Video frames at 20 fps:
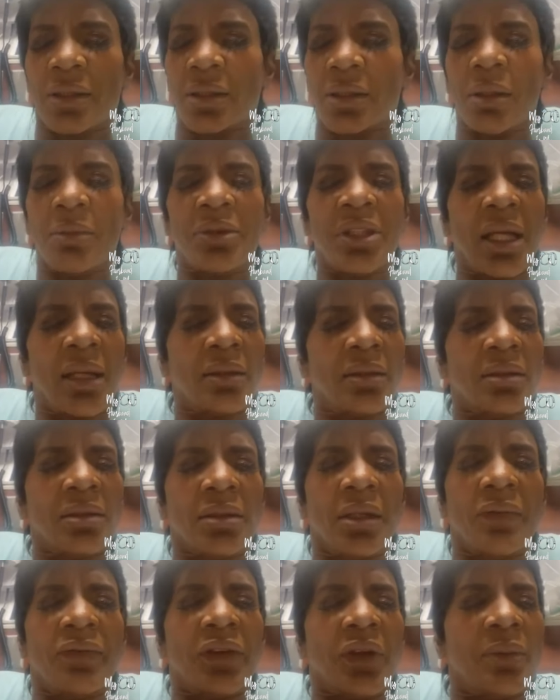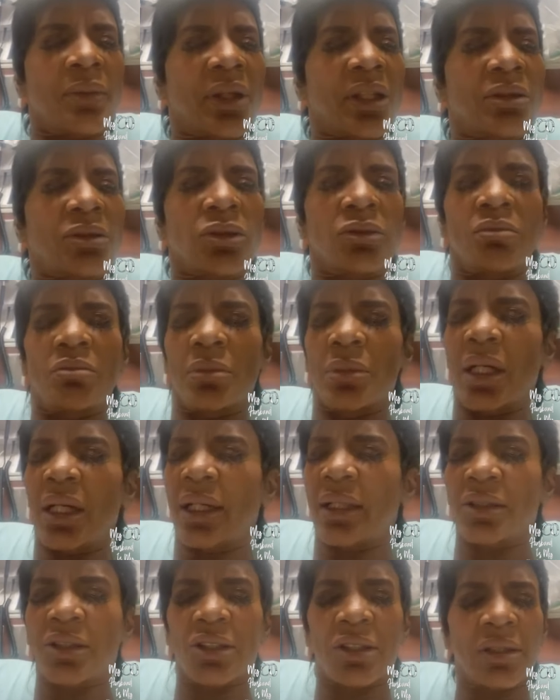Sometimes stuff can be too
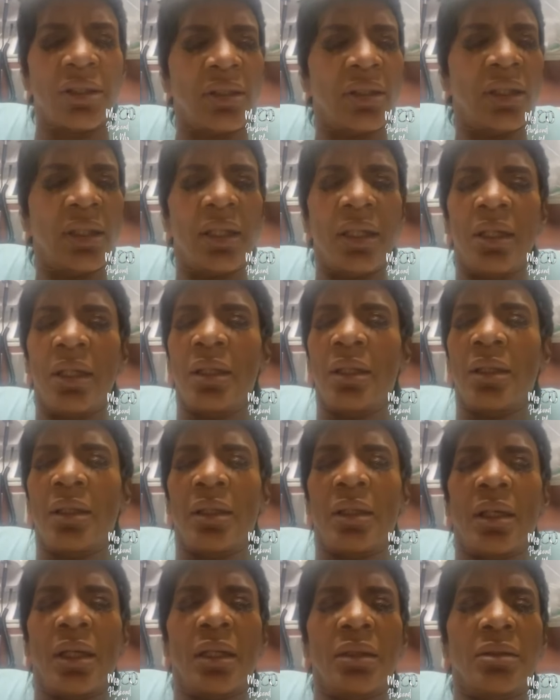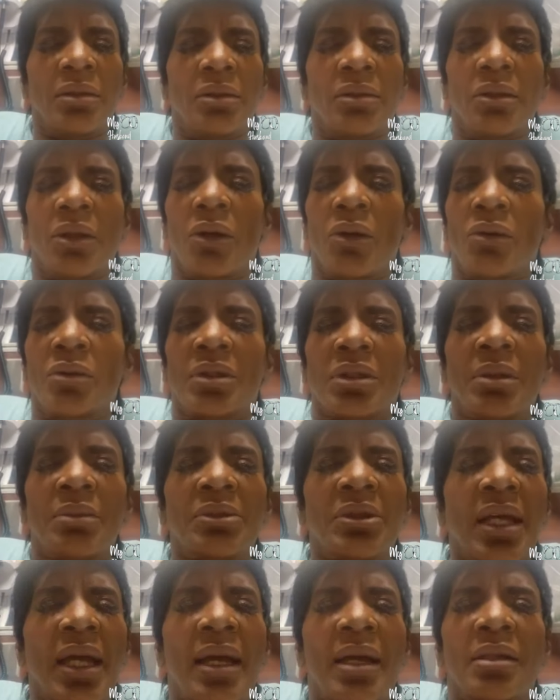much. You know,
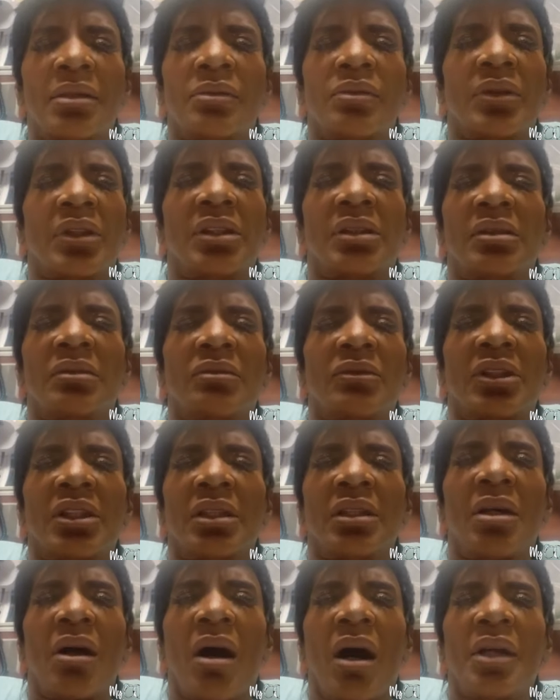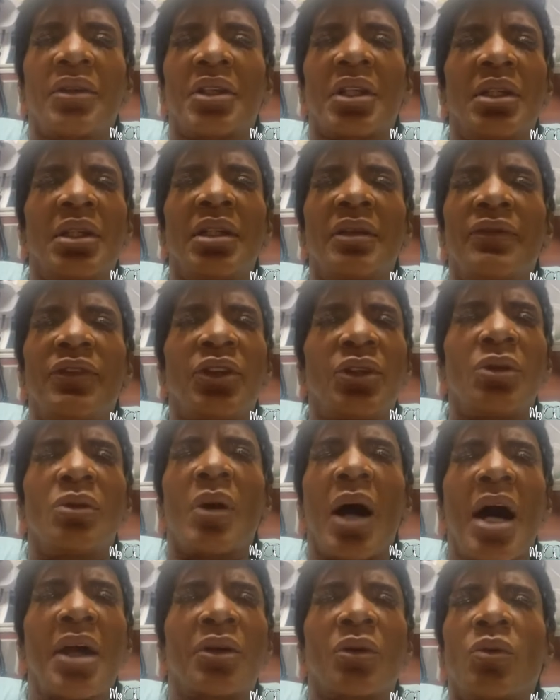sometimes when God deliver
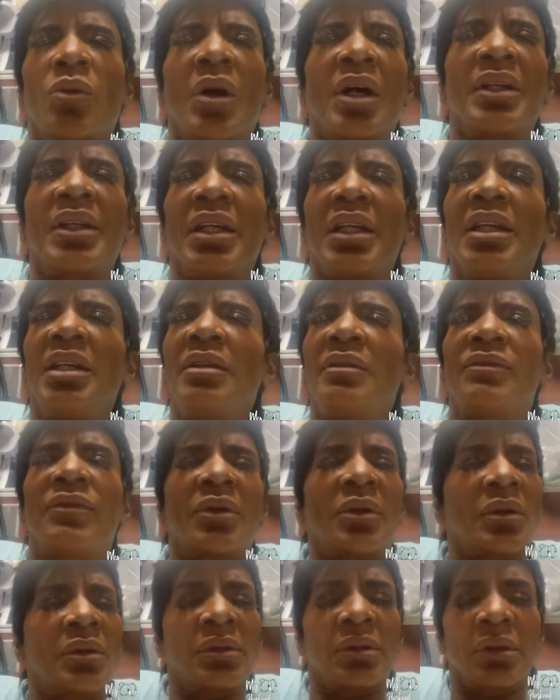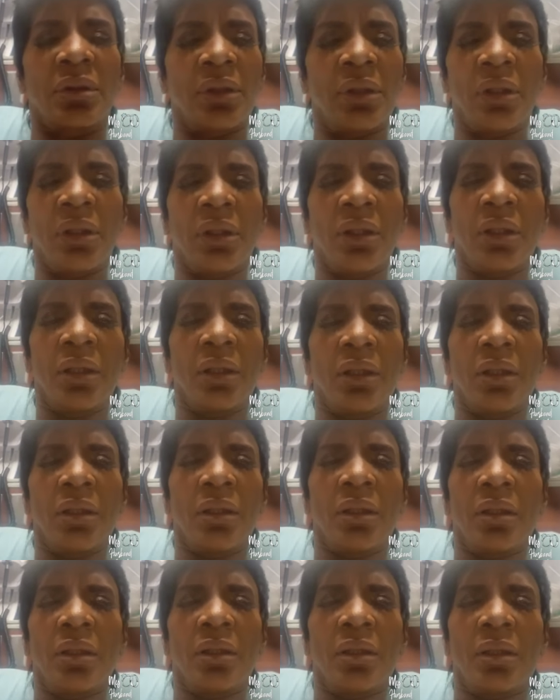you out of one evil,
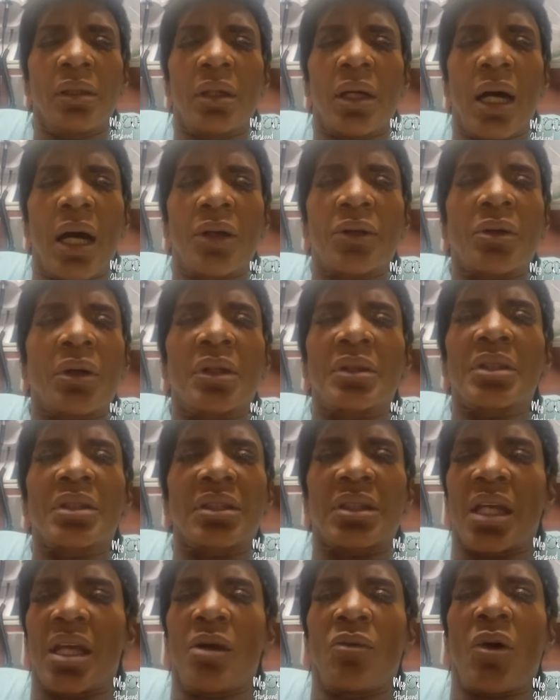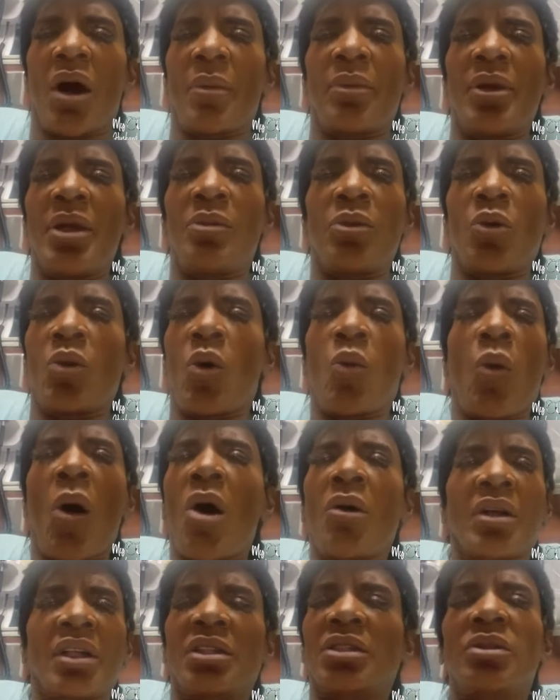I don't understand why people will
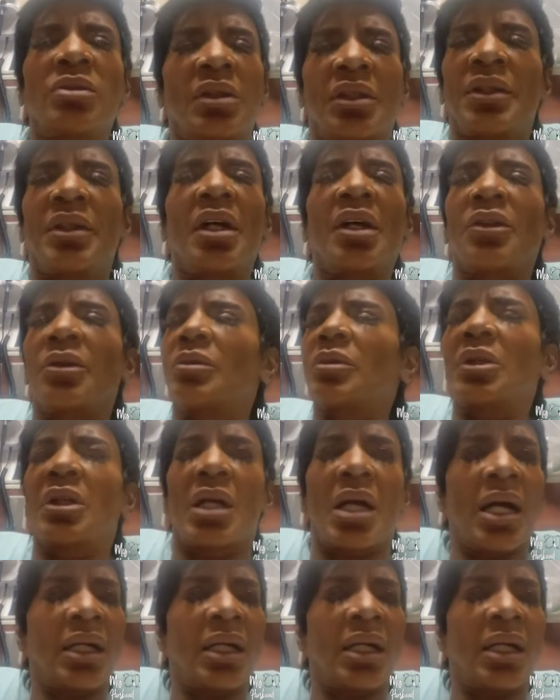walk into another one.